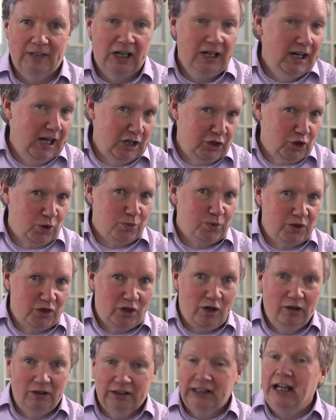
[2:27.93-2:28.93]
As a
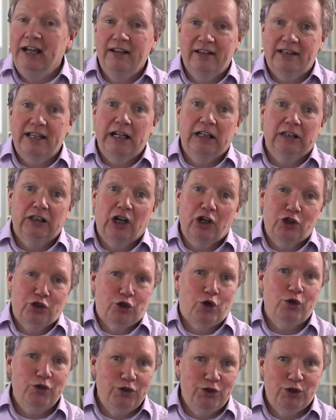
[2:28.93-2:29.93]
result, they'll
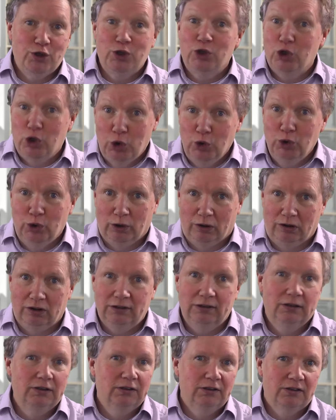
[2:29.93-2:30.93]
turn to
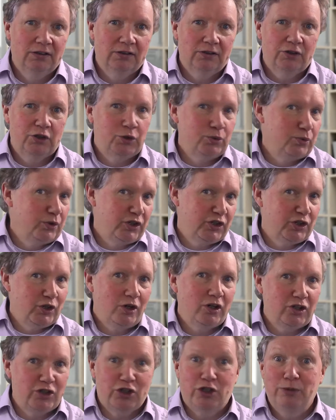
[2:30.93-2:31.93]
Google to
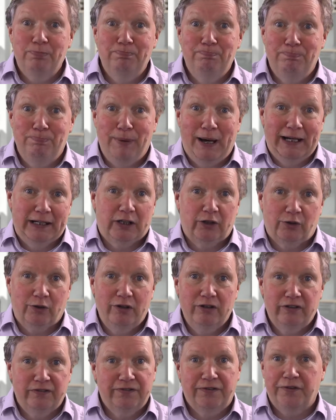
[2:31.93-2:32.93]
research the
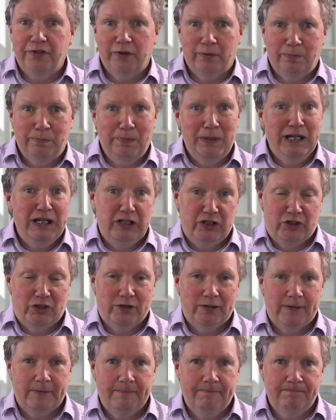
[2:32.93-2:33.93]
background for their
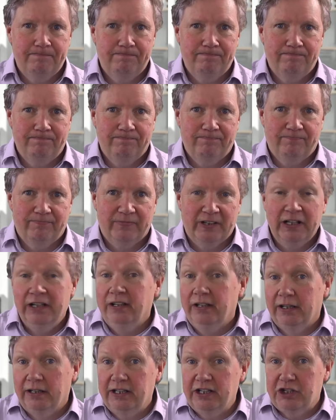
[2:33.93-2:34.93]
piece.
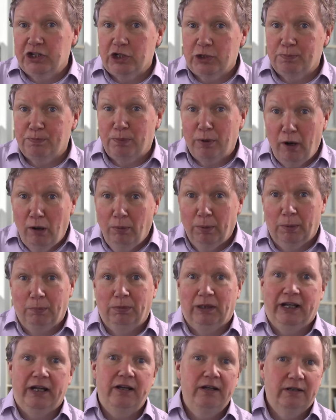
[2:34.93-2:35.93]
And this is
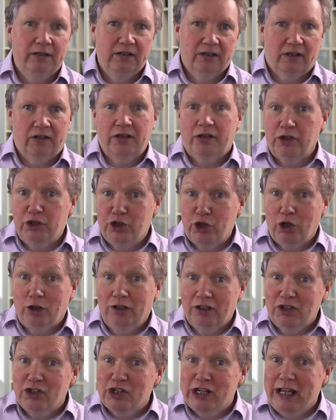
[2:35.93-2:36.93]
probably how the
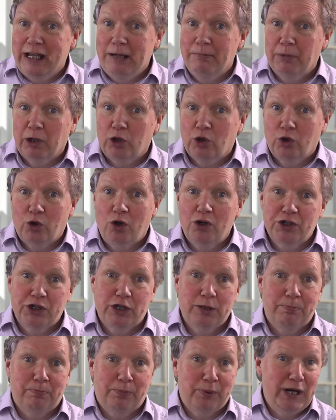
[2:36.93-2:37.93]
journalist came across
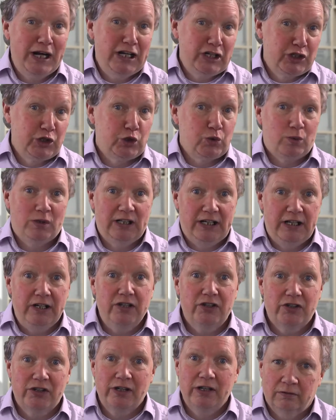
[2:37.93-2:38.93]
the press
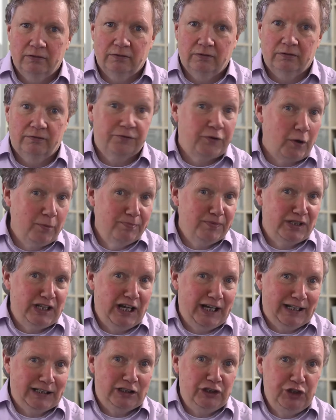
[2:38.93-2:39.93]
release from
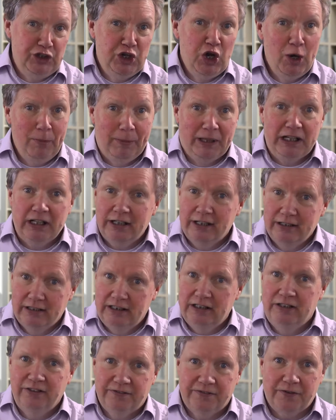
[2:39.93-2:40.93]
Technomic
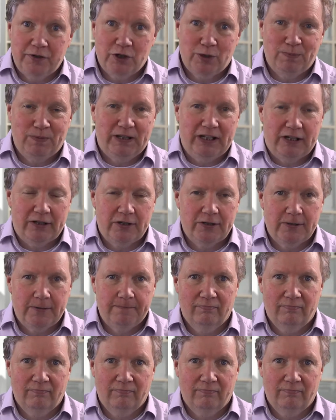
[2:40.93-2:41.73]
in the first place.